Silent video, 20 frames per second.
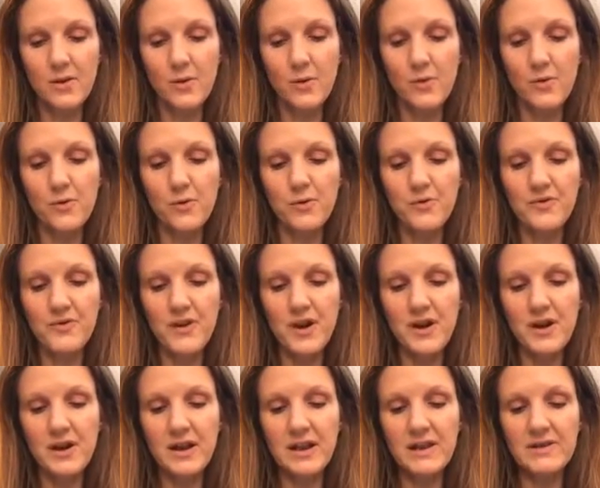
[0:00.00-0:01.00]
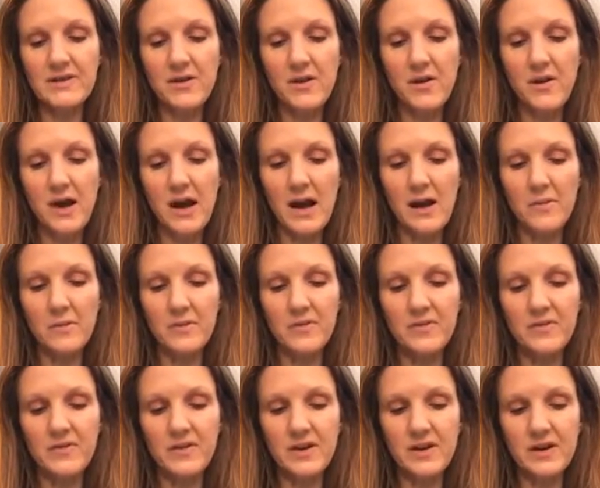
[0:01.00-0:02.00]
All journeys are outward
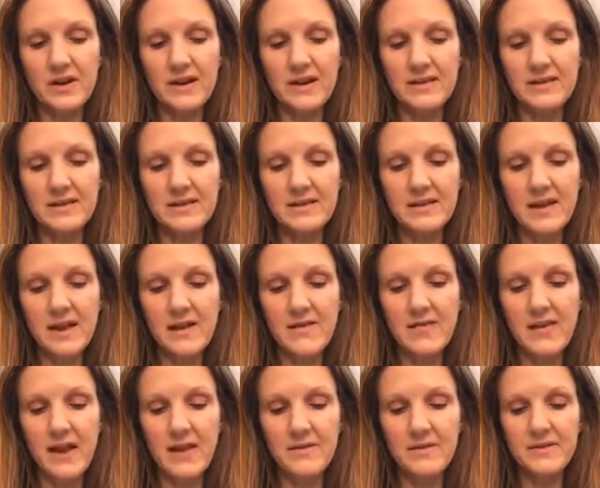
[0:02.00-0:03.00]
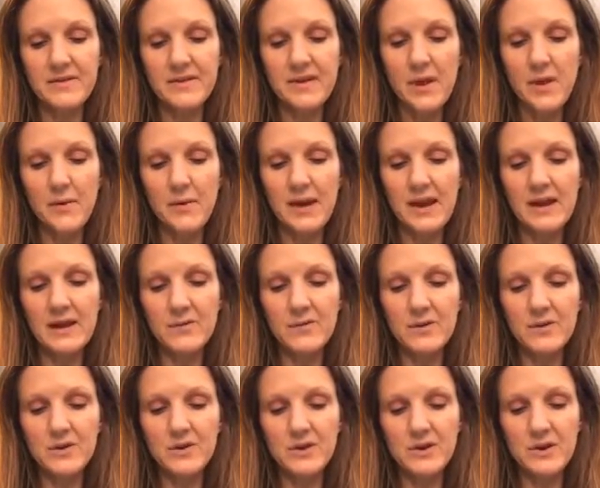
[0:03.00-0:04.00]
journeys. There is no
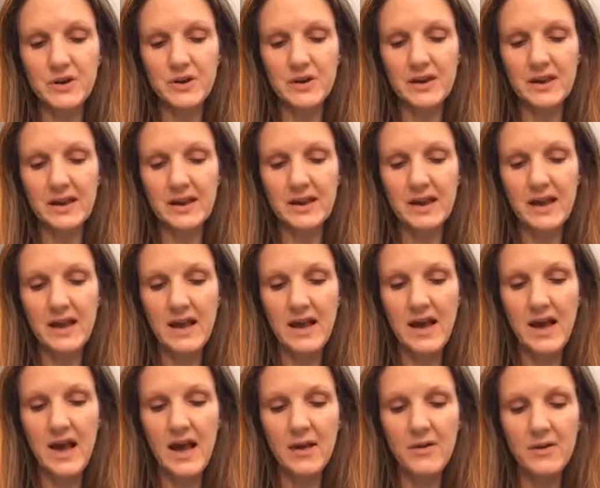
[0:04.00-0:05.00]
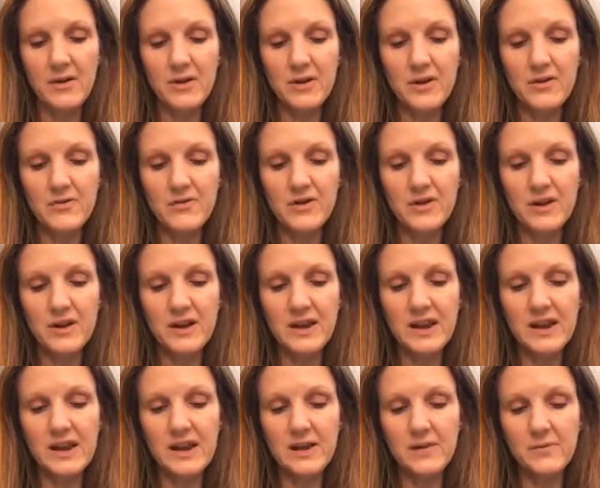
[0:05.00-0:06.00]
inward journey. How can you
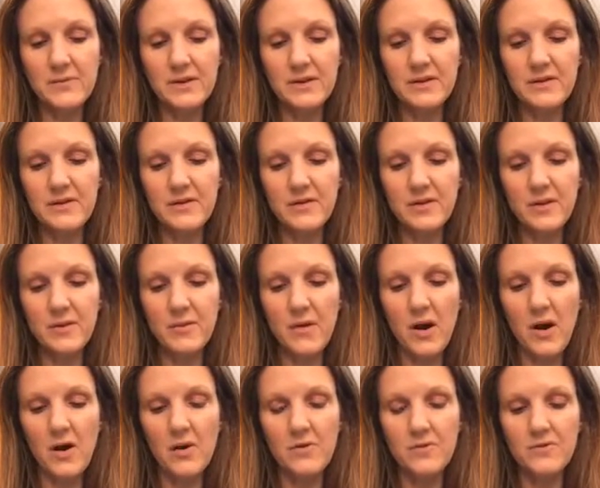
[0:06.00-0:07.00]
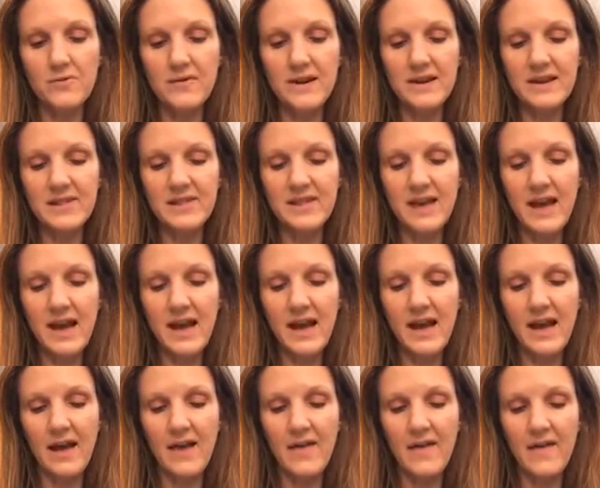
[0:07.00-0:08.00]
journey inwards? You are already
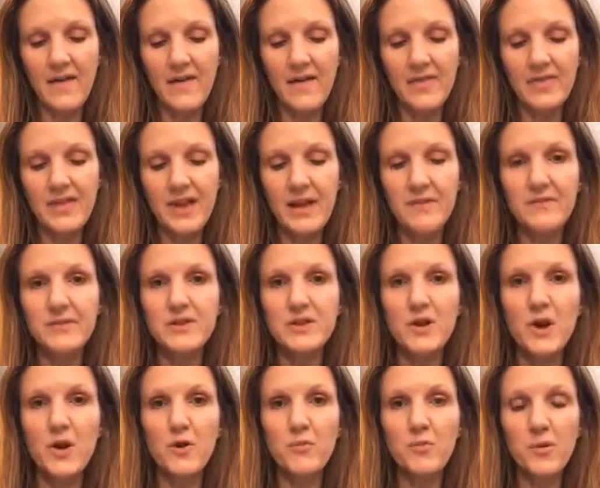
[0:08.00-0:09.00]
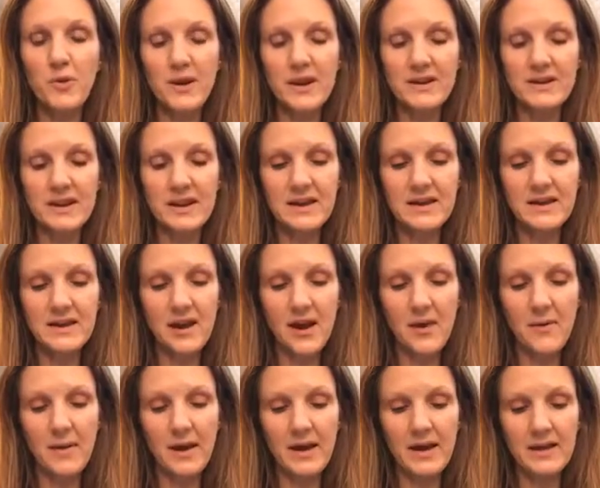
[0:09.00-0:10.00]
there. There is no point in
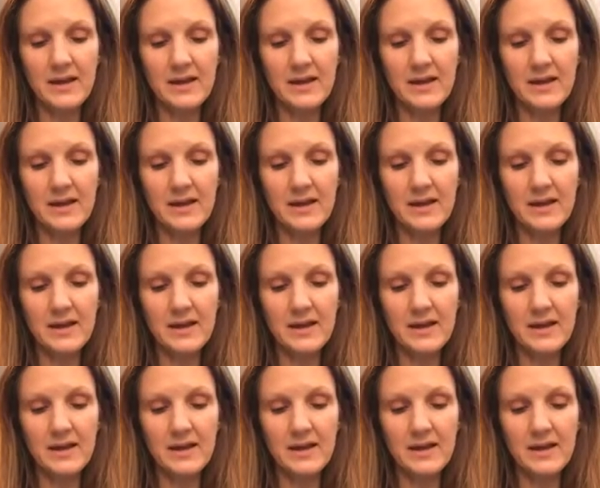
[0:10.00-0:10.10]
going.